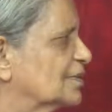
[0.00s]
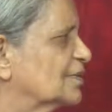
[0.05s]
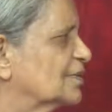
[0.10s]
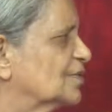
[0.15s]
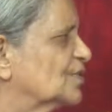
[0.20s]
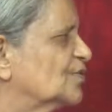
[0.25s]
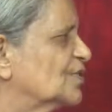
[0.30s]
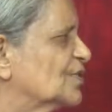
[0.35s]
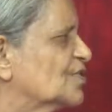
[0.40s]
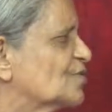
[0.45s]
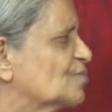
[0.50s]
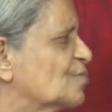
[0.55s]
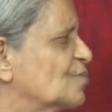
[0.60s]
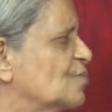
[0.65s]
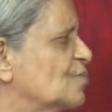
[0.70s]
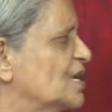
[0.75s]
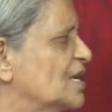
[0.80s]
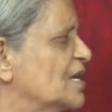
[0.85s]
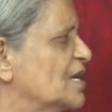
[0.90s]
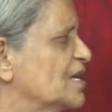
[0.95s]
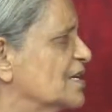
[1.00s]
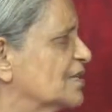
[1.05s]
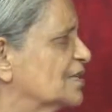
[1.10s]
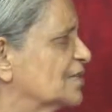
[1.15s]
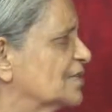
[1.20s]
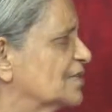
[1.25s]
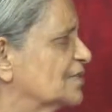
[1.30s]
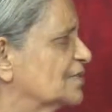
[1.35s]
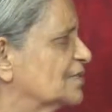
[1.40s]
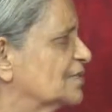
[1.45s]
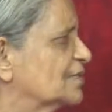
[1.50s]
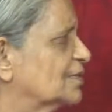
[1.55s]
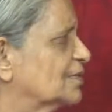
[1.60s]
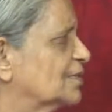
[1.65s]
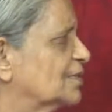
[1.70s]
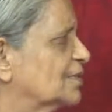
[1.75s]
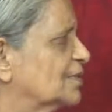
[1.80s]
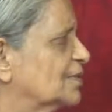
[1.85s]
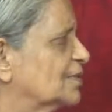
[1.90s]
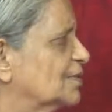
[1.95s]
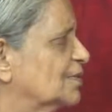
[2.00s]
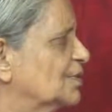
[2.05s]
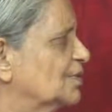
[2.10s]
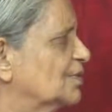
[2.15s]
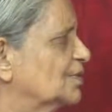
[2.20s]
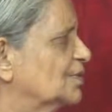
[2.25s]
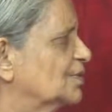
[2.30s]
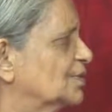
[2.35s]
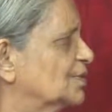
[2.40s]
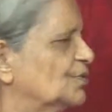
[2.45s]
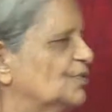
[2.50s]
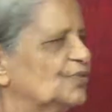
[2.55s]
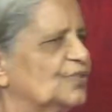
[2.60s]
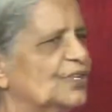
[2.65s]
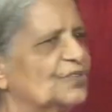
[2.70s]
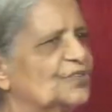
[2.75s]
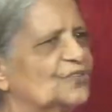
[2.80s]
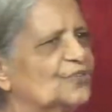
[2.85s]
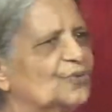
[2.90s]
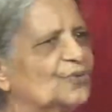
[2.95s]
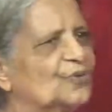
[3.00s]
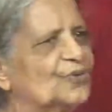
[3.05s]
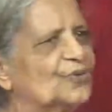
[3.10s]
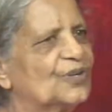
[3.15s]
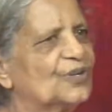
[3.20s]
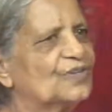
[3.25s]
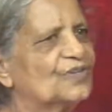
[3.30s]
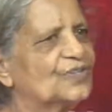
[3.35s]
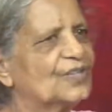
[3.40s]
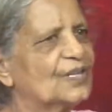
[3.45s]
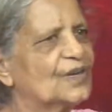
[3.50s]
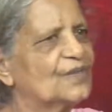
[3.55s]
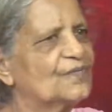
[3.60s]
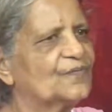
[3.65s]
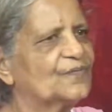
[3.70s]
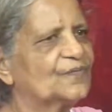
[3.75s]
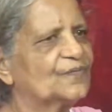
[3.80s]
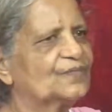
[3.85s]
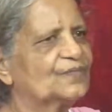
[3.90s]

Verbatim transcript: You just be meek, you just show yourself